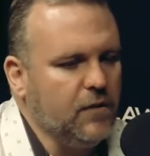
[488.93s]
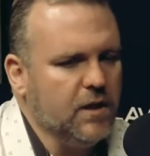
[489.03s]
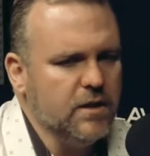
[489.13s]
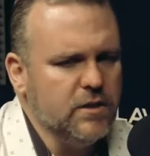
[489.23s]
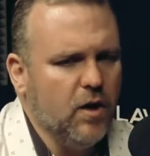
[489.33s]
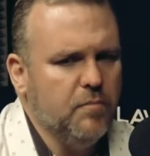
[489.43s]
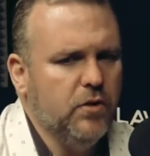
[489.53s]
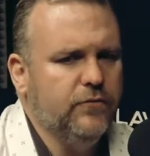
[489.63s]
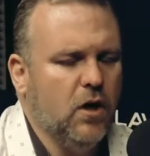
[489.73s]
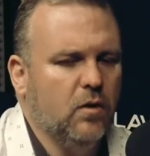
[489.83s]
And so I
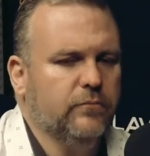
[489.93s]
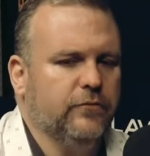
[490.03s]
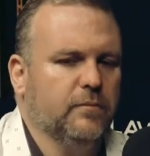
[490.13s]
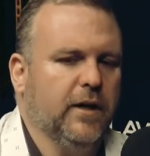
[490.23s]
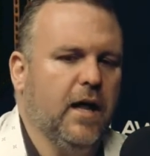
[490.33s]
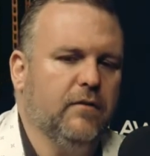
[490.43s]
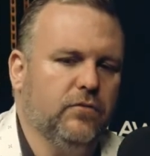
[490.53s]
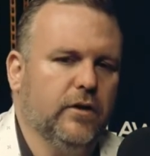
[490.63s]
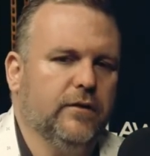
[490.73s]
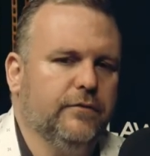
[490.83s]
moved home from
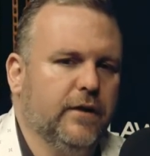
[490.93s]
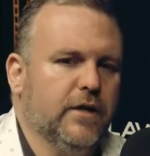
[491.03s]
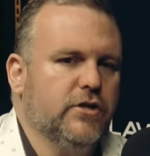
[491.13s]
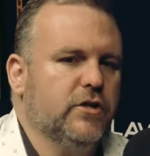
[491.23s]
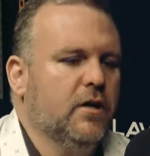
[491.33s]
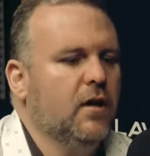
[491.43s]
California, finished,